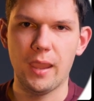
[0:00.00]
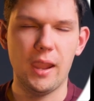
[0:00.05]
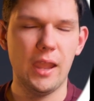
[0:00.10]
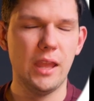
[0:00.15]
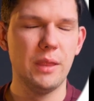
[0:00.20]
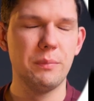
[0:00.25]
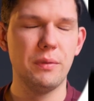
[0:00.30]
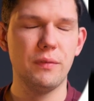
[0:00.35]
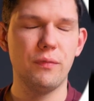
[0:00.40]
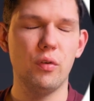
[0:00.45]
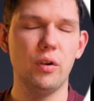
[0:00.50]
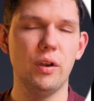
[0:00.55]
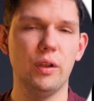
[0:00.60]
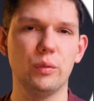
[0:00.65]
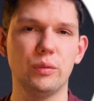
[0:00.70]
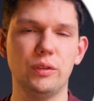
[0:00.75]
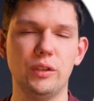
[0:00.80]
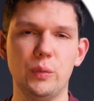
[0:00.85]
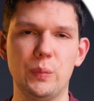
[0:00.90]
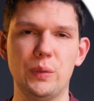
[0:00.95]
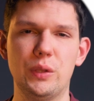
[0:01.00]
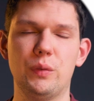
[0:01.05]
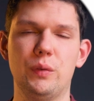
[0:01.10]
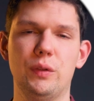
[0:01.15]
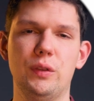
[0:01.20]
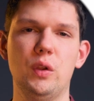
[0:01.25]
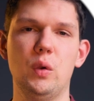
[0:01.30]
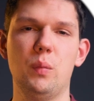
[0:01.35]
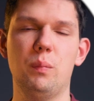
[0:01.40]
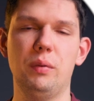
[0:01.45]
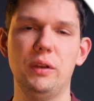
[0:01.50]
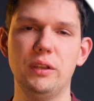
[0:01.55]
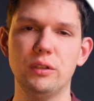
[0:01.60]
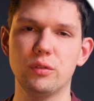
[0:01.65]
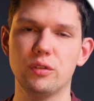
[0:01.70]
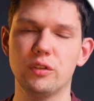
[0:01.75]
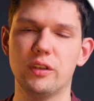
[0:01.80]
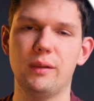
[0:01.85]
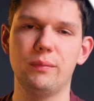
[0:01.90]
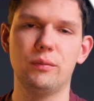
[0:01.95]
And before I continue with the video,
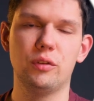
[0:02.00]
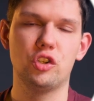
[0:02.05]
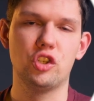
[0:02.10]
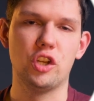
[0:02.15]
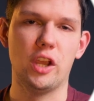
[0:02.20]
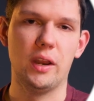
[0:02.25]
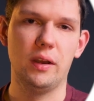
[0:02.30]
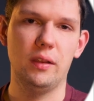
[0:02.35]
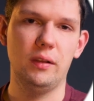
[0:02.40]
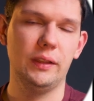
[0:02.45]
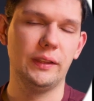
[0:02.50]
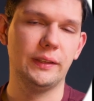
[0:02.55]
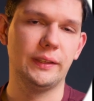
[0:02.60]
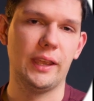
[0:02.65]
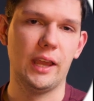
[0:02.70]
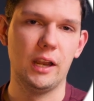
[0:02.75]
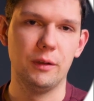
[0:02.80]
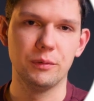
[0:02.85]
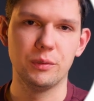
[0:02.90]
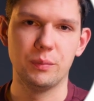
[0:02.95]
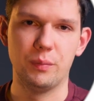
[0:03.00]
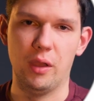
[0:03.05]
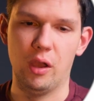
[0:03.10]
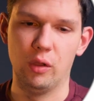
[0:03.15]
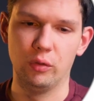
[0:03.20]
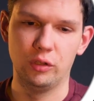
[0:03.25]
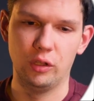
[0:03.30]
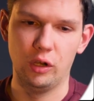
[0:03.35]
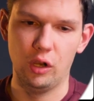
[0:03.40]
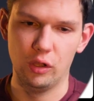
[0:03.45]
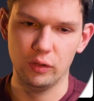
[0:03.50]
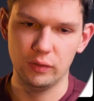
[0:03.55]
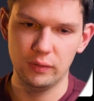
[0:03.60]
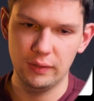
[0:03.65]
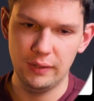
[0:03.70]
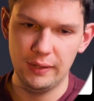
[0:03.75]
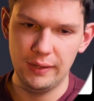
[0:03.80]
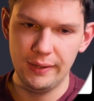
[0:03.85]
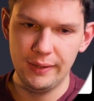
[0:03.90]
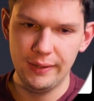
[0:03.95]
please subscribe to the channel, it helps me out a lot.
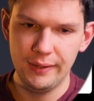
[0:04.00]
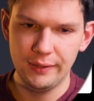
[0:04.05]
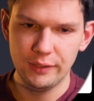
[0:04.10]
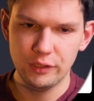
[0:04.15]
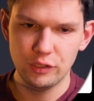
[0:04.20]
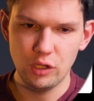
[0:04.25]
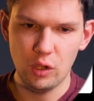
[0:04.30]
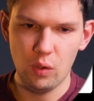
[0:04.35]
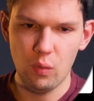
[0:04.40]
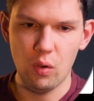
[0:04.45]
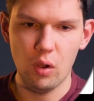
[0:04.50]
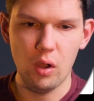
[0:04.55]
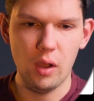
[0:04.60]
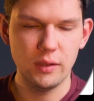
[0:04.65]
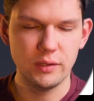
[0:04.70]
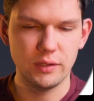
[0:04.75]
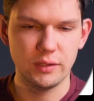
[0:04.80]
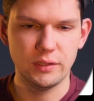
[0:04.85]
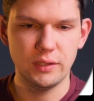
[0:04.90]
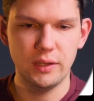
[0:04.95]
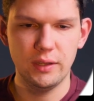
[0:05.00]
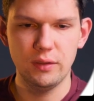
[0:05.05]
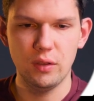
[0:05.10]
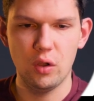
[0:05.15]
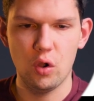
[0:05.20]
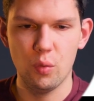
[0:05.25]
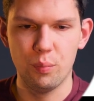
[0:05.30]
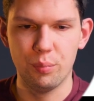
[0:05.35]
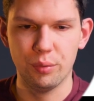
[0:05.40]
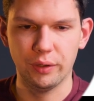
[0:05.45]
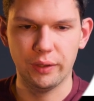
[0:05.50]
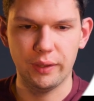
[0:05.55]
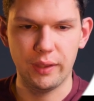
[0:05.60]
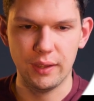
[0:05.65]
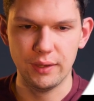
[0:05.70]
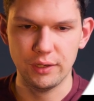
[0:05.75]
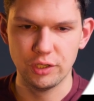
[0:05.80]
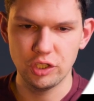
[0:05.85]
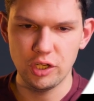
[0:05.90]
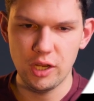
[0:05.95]
So as I said, open
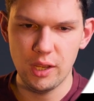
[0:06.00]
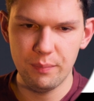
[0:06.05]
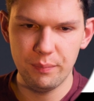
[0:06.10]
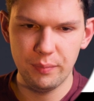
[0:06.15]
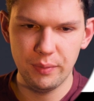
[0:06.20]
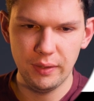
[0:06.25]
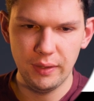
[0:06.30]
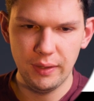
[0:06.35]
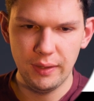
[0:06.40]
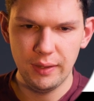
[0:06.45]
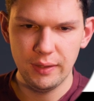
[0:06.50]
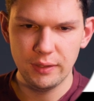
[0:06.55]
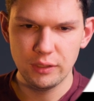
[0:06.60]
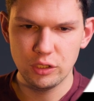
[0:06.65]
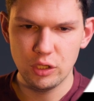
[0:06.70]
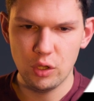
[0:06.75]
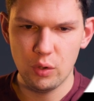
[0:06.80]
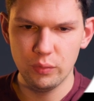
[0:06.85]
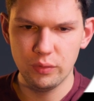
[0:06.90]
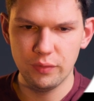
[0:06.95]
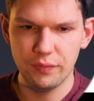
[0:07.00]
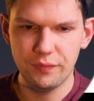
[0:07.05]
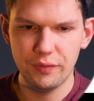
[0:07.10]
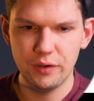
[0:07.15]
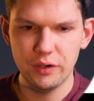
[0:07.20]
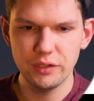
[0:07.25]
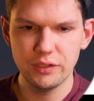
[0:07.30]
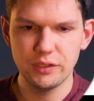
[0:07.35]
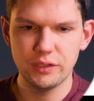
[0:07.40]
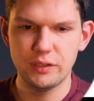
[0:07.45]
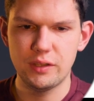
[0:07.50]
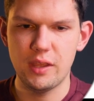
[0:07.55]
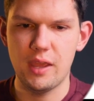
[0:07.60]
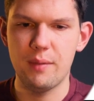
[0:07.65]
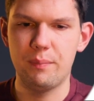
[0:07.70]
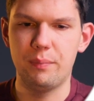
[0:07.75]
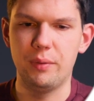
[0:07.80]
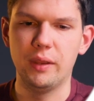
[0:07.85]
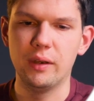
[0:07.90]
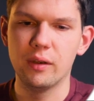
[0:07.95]
Cash App. So the first
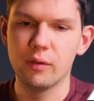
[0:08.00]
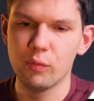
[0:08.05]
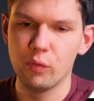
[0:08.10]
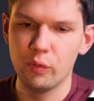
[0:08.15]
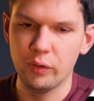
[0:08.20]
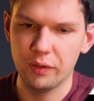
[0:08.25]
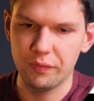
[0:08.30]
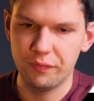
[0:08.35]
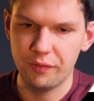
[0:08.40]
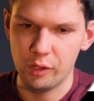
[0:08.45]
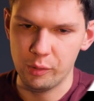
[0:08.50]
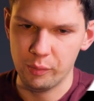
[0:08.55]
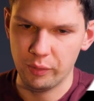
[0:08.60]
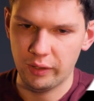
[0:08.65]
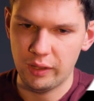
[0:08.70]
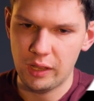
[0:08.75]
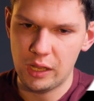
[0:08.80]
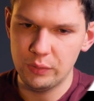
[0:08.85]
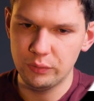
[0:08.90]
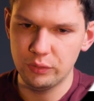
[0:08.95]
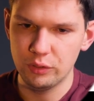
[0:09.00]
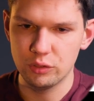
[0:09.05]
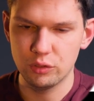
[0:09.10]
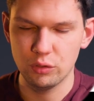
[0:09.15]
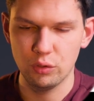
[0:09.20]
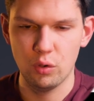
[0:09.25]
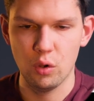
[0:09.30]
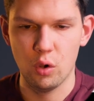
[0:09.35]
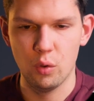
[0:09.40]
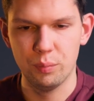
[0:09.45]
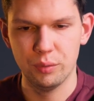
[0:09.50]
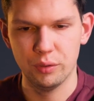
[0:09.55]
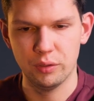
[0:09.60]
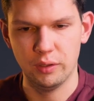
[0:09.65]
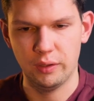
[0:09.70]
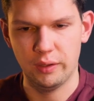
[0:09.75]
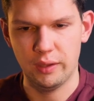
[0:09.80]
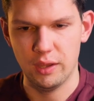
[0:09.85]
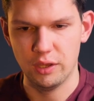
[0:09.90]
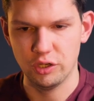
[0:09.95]
step in removing a family account is to go open
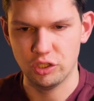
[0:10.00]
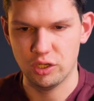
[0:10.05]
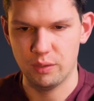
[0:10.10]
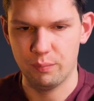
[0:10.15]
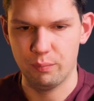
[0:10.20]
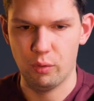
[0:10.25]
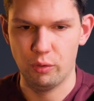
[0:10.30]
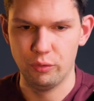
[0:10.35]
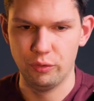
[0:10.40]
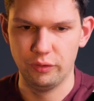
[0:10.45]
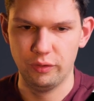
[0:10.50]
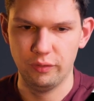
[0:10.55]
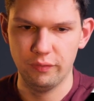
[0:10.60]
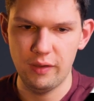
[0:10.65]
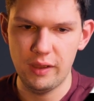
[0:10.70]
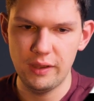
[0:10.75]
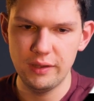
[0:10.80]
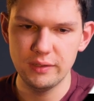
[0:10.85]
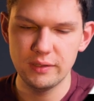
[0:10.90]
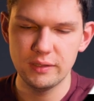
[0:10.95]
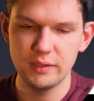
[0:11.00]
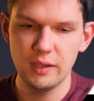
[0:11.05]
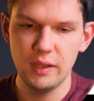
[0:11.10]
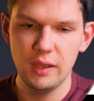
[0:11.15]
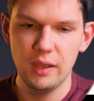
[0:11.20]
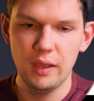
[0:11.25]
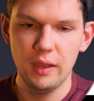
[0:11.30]
the Cash App on your device,